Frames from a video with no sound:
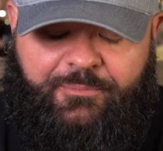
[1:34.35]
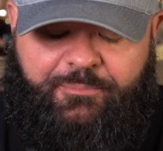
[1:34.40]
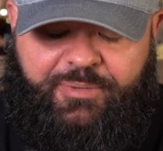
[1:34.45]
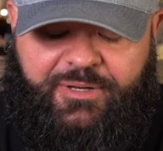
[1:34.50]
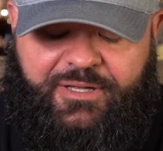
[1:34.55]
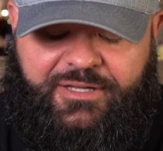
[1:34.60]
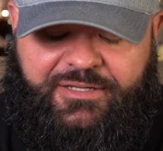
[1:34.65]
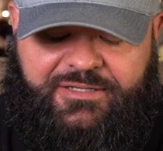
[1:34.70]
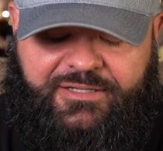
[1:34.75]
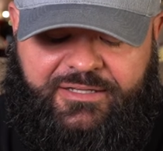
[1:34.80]

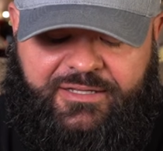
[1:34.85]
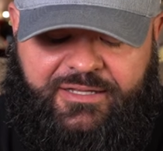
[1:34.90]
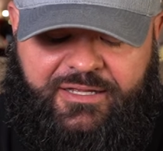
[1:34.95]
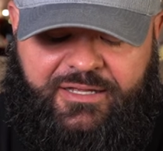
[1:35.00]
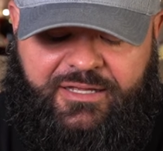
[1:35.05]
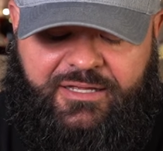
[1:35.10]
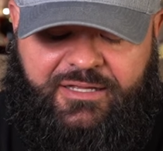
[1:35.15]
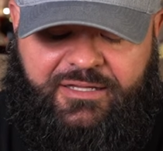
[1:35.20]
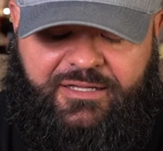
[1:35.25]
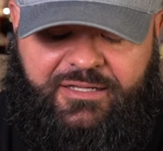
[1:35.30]
But
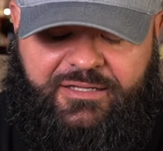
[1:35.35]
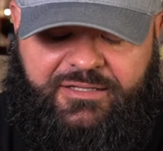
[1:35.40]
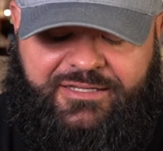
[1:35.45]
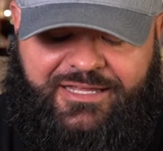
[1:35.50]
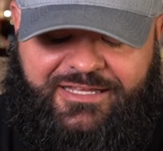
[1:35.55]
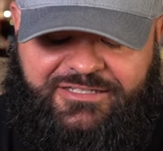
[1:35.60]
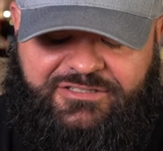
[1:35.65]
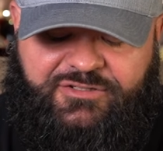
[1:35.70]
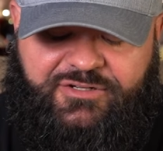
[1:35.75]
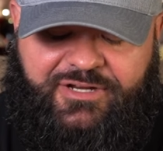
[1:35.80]

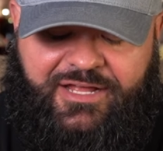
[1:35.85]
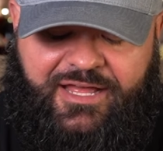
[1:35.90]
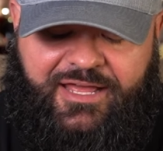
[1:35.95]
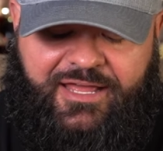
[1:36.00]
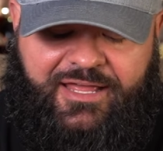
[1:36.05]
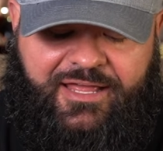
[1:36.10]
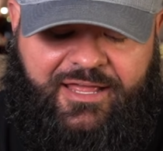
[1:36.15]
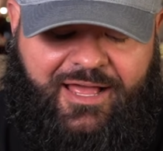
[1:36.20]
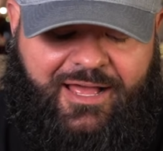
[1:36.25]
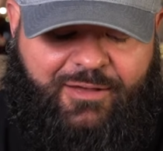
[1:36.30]

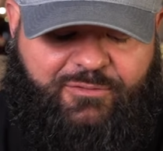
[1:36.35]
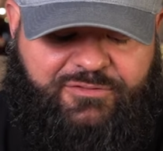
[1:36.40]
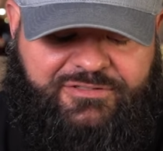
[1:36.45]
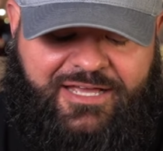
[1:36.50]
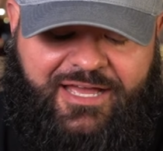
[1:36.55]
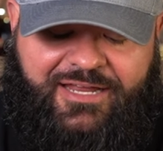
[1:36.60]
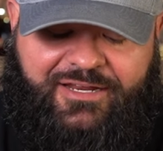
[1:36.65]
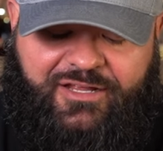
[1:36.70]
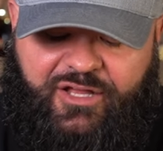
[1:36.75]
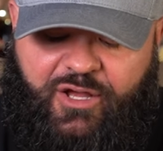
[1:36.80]
yesterday I was
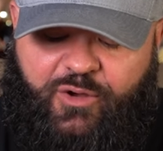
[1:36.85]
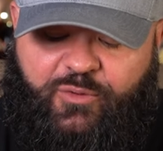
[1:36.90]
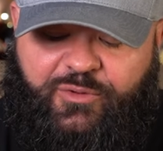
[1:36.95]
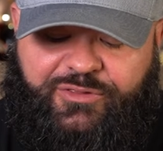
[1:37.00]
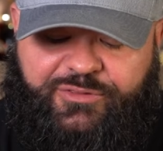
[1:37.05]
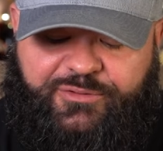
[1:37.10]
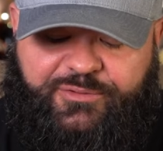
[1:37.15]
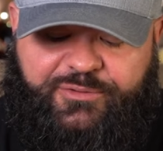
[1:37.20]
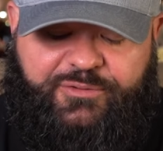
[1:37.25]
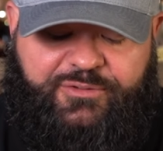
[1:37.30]
kind of
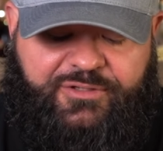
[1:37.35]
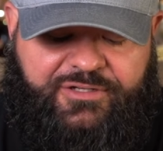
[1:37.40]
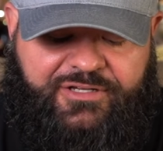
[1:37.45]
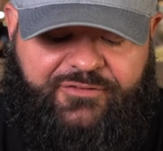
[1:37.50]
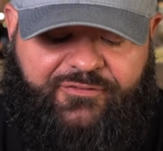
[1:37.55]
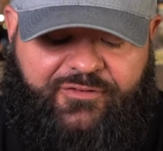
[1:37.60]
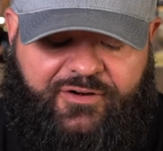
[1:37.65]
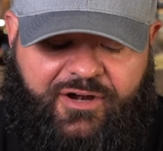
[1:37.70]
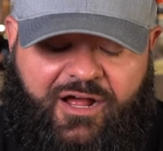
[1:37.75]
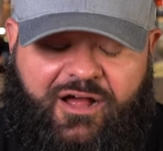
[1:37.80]
going through the
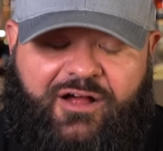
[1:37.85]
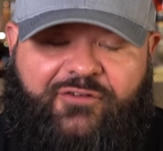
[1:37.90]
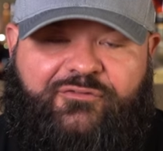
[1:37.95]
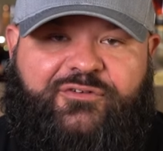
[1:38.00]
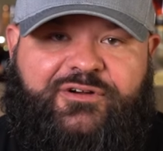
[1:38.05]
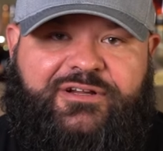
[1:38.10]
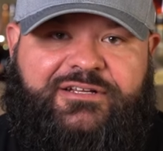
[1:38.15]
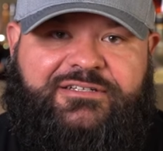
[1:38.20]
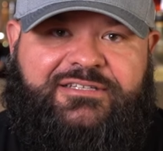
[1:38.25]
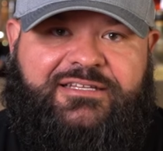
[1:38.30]
different
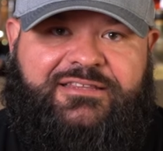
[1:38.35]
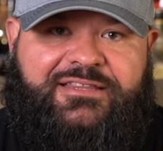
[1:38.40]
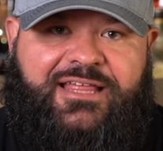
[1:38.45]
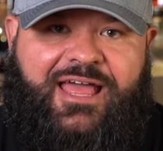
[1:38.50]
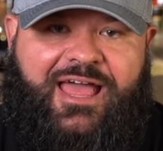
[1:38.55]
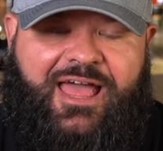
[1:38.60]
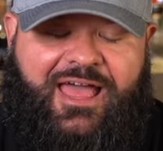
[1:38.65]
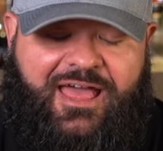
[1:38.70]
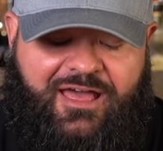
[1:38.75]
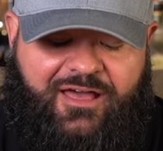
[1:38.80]
offerings that they
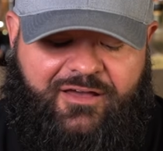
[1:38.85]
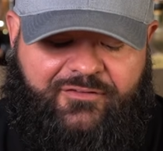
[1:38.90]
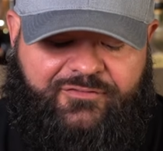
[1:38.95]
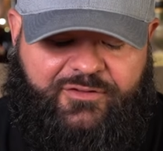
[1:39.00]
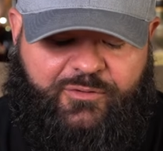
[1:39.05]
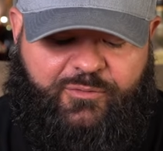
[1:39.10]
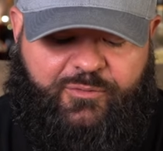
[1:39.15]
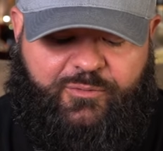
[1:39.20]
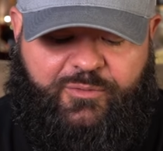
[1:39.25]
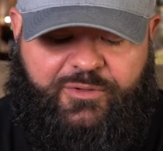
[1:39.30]
have.
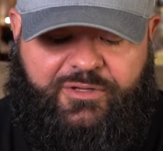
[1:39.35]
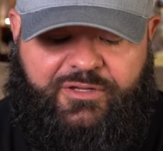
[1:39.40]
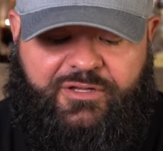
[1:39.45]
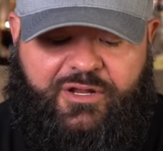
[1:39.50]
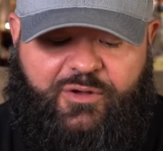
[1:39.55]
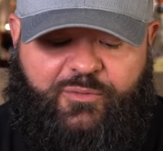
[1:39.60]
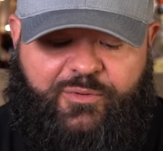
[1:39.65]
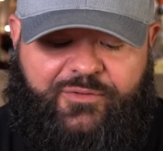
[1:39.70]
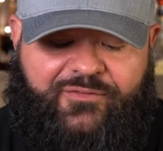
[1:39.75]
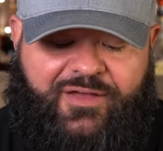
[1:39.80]
So
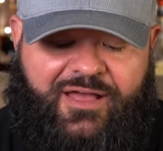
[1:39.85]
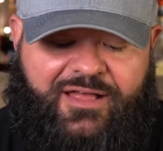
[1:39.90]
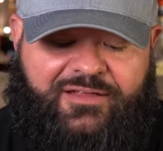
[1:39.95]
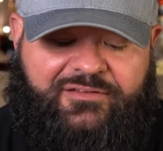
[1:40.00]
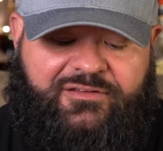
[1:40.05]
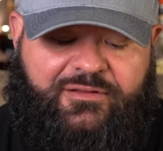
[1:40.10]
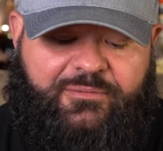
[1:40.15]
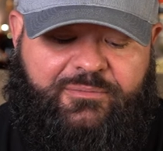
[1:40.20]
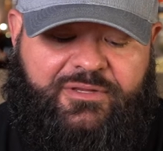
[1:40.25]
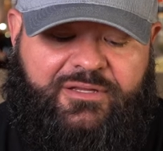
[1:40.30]
we've got
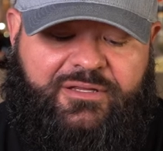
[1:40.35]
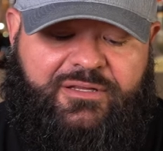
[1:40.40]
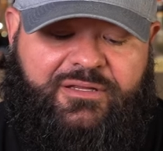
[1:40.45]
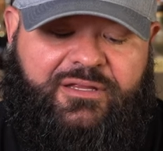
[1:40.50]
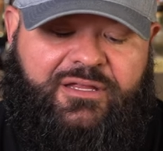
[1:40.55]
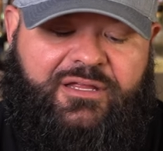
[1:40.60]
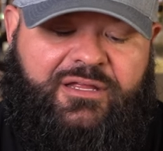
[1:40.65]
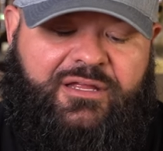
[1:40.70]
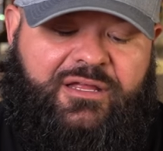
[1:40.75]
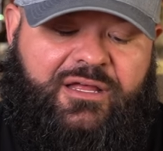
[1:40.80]
some of the
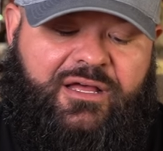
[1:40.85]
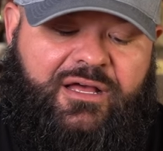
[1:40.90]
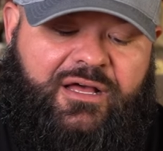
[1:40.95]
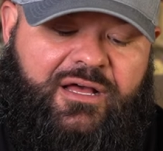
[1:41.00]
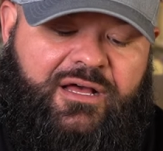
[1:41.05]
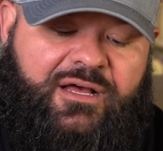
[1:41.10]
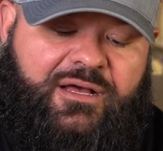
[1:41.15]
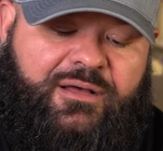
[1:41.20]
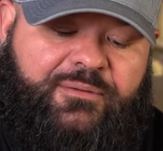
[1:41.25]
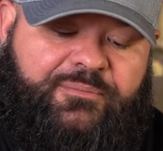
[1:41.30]

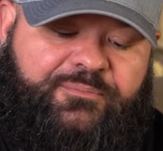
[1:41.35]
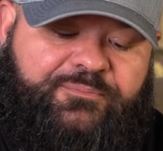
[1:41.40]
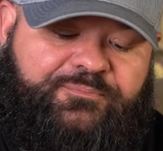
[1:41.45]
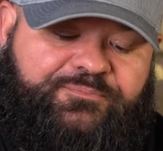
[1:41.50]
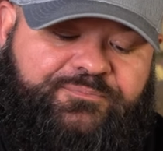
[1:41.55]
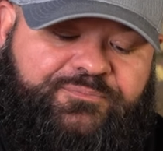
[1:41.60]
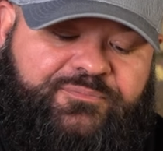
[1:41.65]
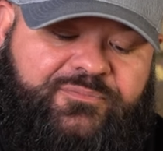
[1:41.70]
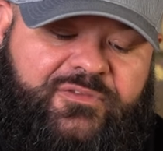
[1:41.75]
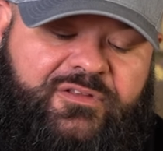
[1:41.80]

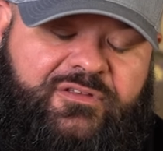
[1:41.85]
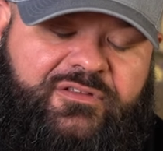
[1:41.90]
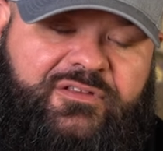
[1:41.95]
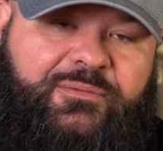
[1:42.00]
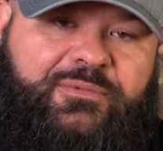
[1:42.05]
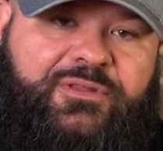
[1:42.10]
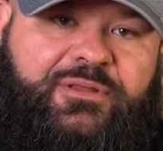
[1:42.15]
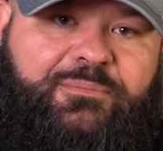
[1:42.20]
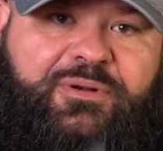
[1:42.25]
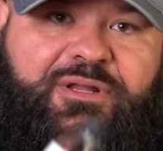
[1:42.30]

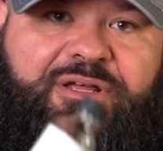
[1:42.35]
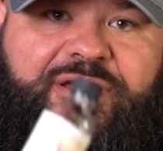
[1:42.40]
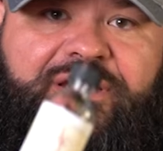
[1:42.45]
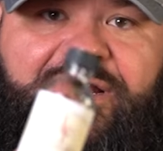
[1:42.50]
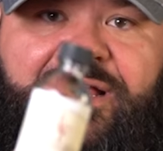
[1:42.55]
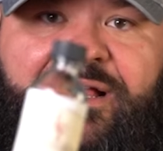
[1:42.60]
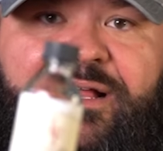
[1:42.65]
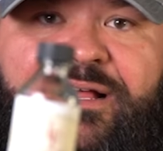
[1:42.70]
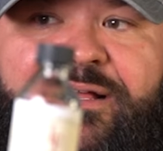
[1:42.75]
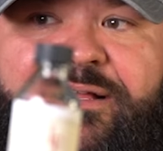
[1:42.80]

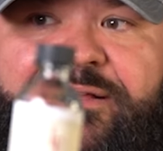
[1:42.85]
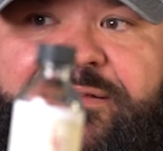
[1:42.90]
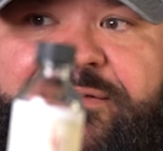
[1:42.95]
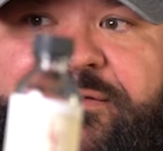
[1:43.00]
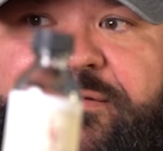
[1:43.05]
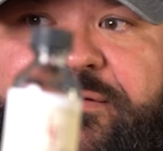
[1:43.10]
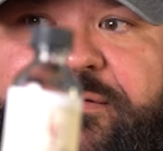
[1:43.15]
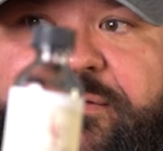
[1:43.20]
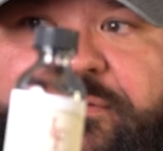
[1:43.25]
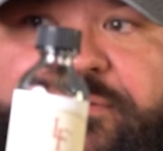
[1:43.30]

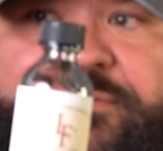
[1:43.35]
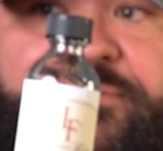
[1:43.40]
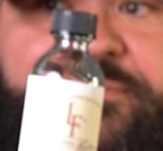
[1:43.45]
bloodlines.